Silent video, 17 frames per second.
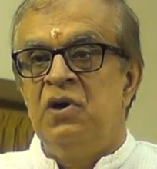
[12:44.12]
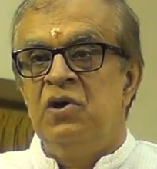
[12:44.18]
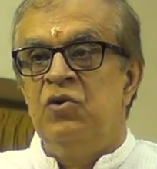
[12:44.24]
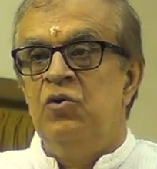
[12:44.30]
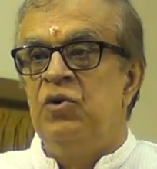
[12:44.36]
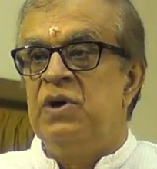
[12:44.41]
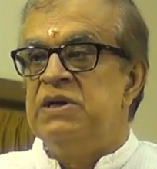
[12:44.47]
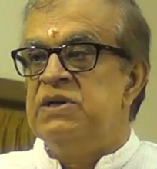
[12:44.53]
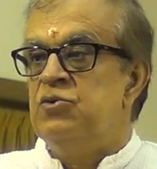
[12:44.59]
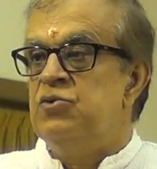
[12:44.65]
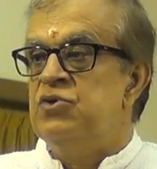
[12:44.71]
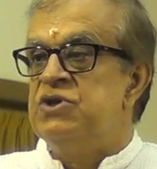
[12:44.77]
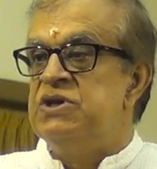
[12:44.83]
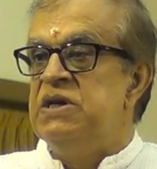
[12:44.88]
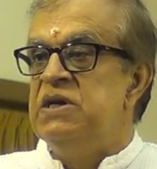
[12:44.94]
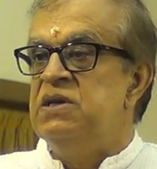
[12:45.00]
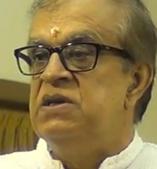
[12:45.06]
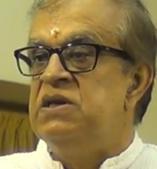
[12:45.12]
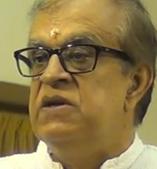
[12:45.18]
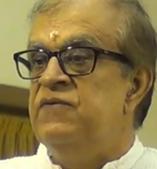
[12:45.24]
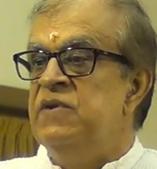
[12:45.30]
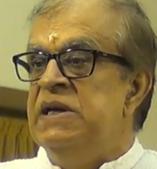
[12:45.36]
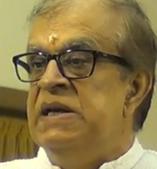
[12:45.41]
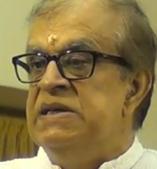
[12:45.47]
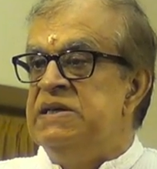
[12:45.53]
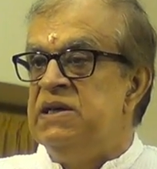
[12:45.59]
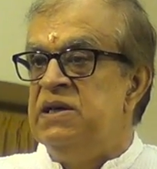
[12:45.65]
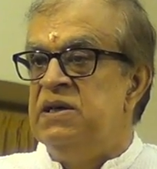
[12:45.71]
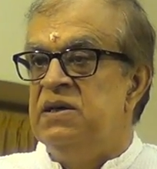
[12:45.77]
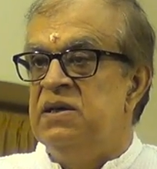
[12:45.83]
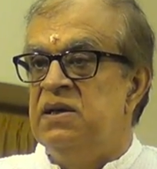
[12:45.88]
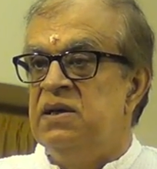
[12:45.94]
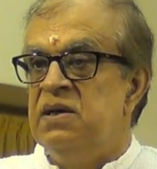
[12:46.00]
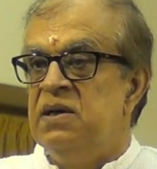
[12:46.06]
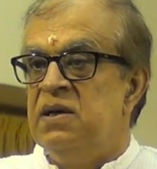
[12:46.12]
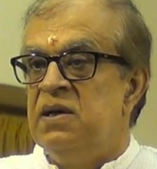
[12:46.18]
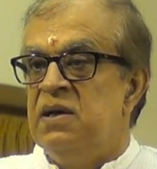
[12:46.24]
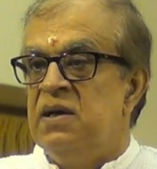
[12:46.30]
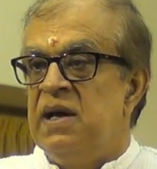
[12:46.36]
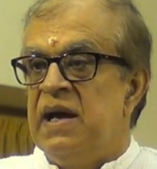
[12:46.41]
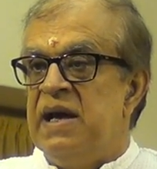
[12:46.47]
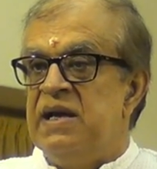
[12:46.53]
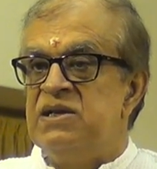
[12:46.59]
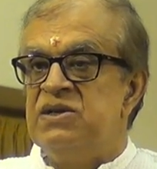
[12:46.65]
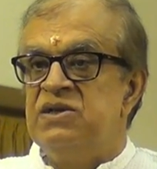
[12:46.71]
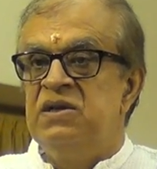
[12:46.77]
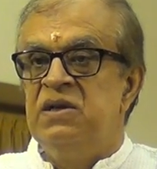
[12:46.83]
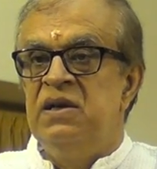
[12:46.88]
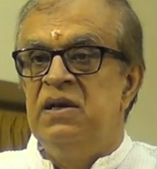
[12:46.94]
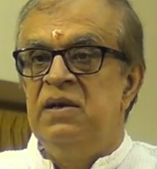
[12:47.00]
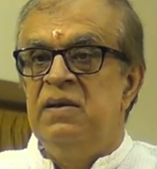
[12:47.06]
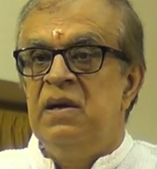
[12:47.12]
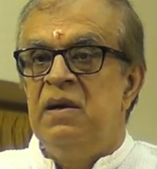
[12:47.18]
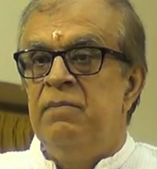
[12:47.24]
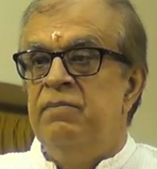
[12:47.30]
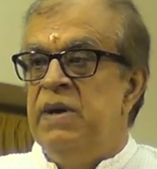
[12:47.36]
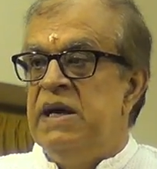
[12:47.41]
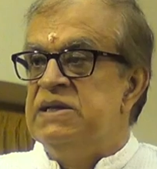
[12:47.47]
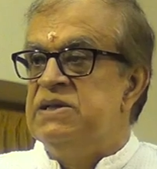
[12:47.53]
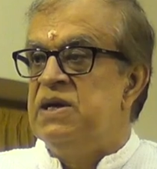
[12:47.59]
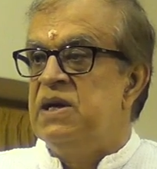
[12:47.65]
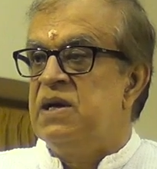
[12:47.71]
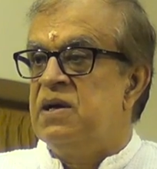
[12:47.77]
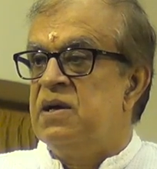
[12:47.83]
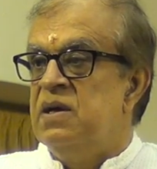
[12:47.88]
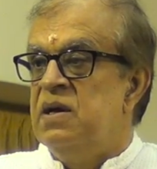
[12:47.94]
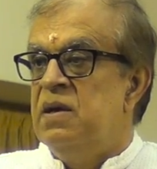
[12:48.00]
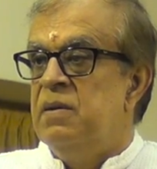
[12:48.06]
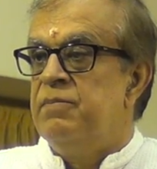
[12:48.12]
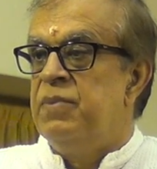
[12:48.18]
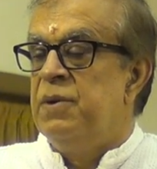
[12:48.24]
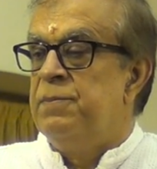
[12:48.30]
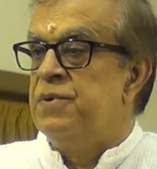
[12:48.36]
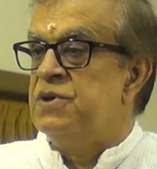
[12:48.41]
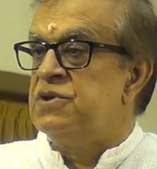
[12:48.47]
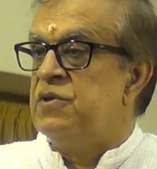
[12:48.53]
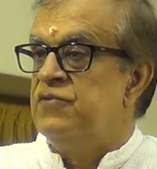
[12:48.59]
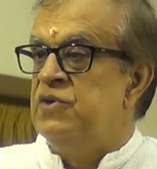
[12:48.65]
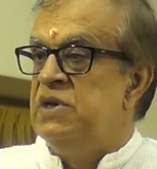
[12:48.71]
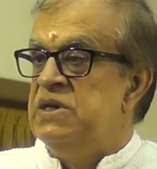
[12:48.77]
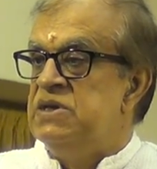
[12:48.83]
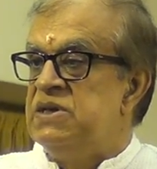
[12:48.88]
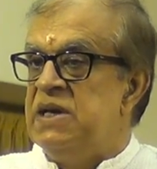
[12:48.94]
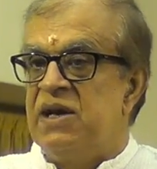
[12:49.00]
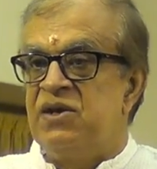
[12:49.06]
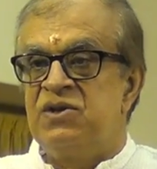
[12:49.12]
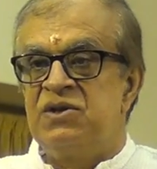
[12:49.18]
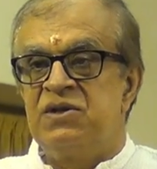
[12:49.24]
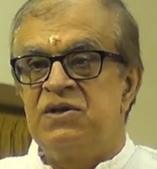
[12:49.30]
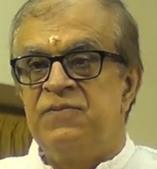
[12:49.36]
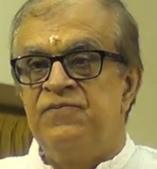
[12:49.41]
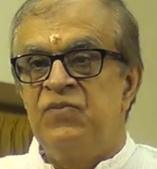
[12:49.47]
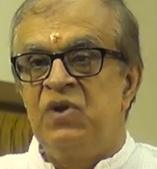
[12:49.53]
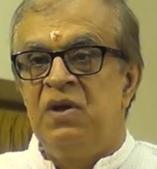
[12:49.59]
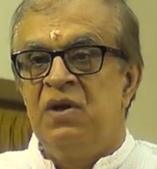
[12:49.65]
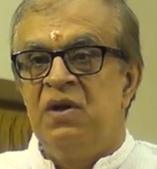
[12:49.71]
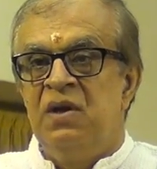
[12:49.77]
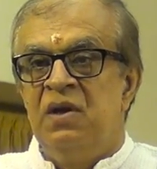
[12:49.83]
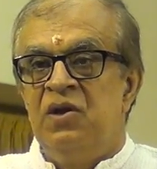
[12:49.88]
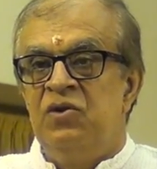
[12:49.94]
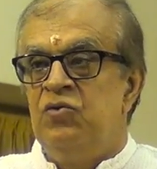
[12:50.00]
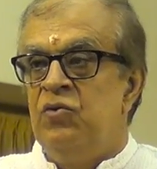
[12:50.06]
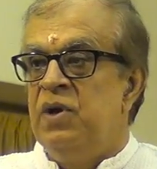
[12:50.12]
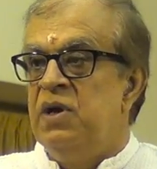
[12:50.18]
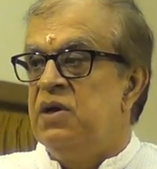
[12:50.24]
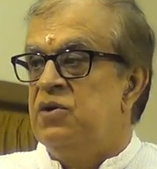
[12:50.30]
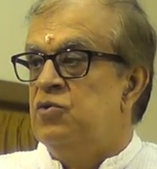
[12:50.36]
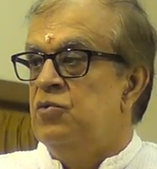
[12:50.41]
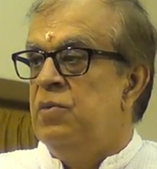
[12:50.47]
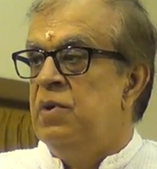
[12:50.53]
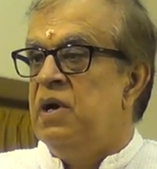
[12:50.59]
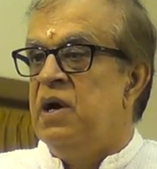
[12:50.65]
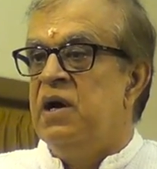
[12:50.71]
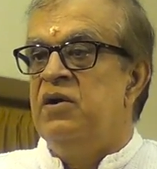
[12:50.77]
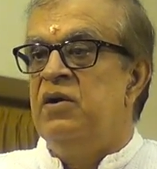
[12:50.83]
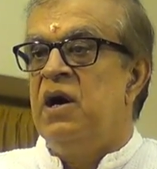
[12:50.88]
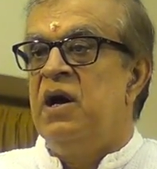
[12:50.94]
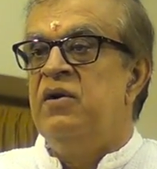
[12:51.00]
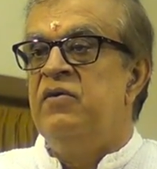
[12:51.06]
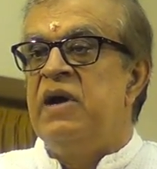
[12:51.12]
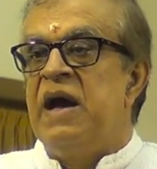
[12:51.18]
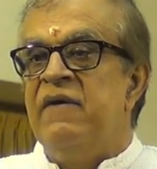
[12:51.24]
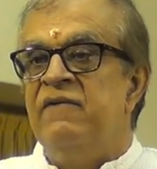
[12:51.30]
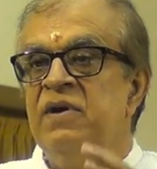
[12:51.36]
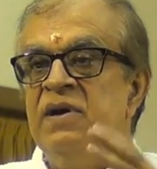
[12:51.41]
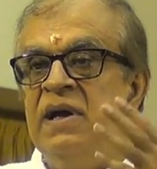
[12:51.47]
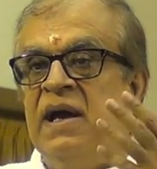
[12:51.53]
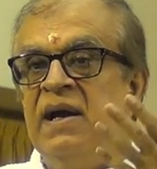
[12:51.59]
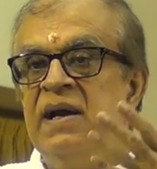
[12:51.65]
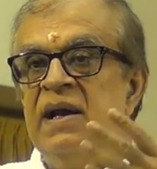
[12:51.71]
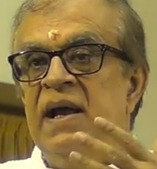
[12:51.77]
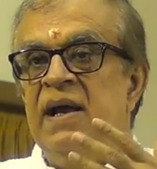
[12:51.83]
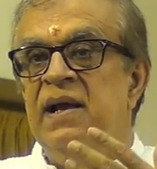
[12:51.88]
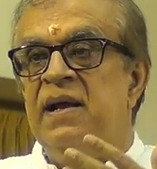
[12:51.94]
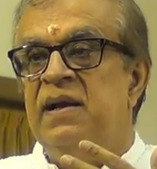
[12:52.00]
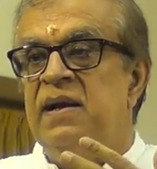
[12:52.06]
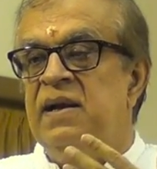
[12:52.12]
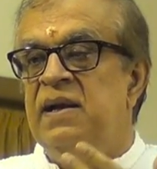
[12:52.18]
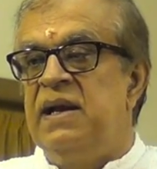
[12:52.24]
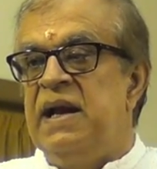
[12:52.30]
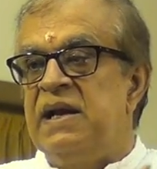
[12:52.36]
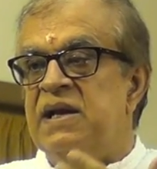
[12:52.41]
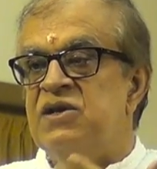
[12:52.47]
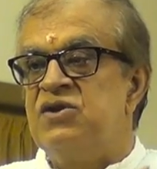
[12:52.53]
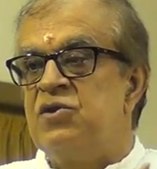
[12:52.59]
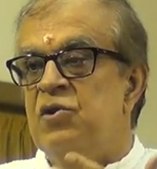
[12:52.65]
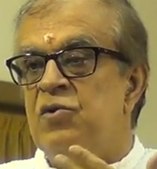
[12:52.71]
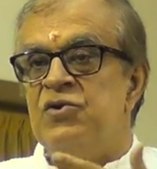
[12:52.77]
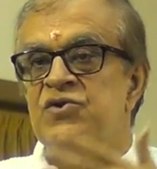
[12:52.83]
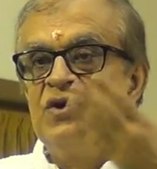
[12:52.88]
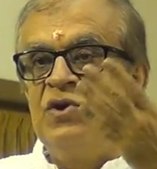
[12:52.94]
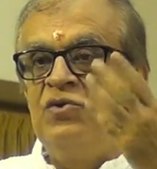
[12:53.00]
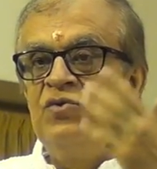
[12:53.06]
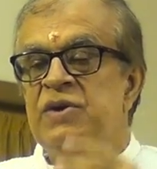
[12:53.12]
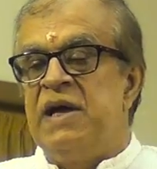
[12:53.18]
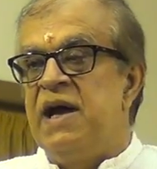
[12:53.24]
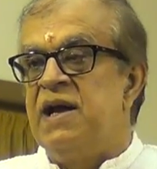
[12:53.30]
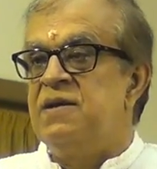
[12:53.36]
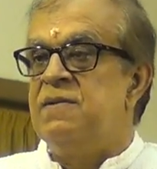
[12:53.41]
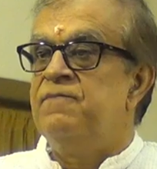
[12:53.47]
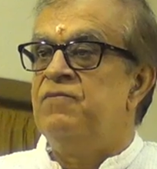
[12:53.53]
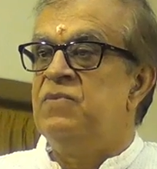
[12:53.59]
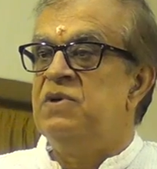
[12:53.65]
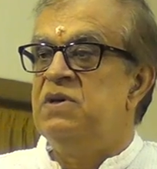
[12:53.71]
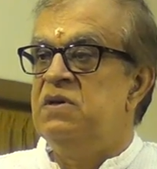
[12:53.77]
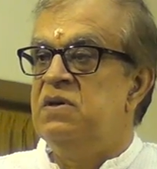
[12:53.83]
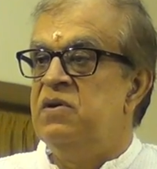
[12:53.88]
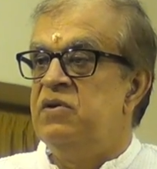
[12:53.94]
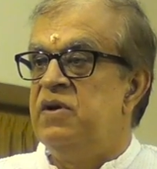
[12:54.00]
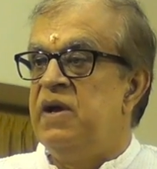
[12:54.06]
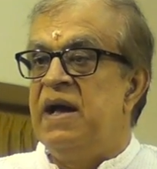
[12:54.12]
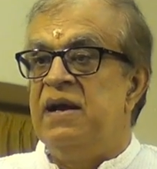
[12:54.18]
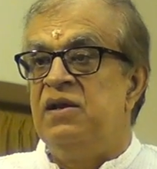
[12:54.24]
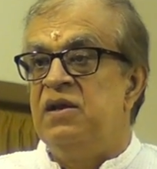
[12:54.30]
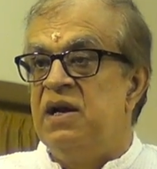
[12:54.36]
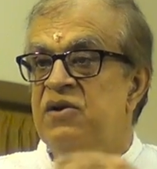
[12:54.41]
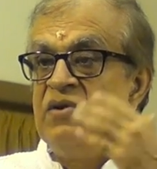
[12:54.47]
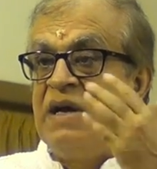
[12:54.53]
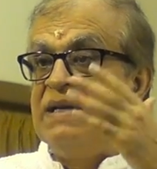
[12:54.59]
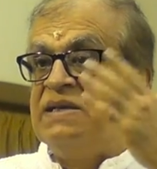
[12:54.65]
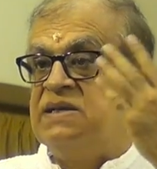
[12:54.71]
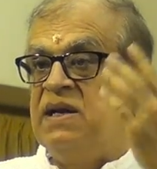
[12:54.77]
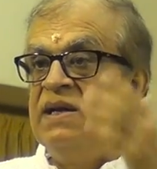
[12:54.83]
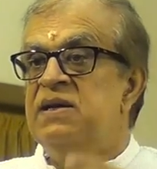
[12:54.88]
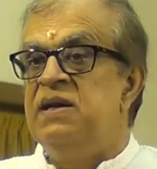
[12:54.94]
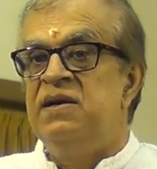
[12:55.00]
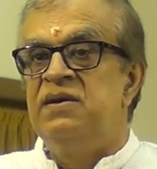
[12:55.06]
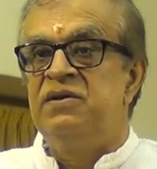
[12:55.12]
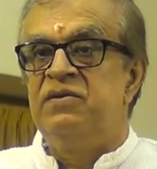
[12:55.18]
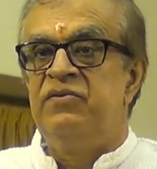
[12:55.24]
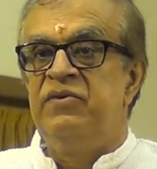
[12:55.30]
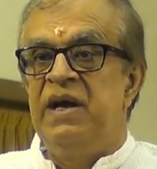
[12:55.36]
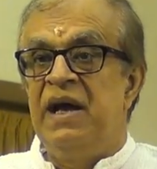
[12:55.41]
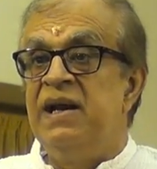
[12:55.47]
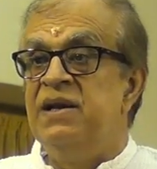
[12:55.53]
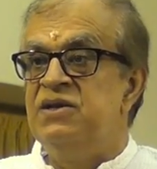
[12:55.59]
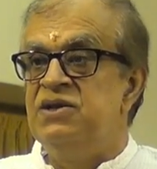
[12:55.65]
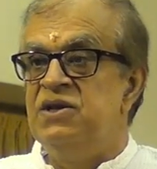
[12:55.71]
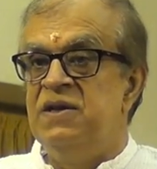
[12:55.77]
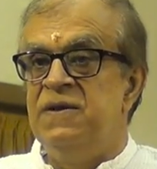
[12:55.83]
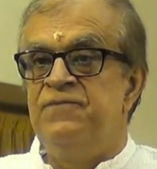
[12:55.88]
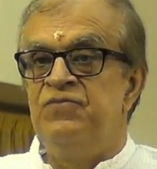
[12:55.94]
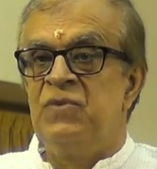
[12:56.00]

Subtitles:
who see divinity as the basic purpose of these texts, to unravel and get us closer to that, the transcendent reality,